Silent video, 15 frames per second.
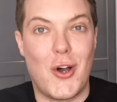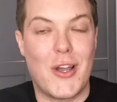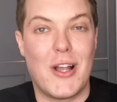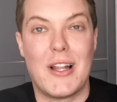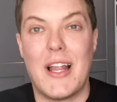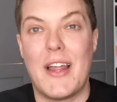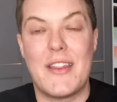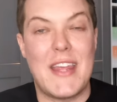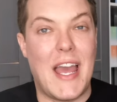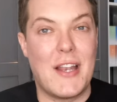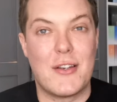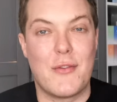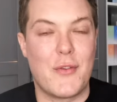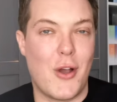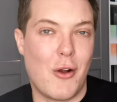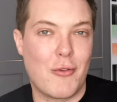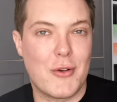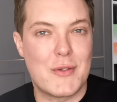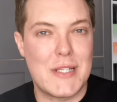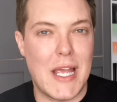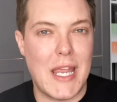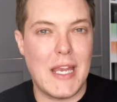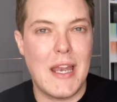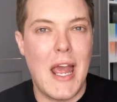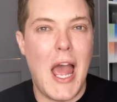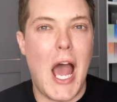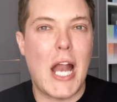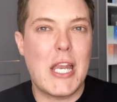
oil at the end of your routine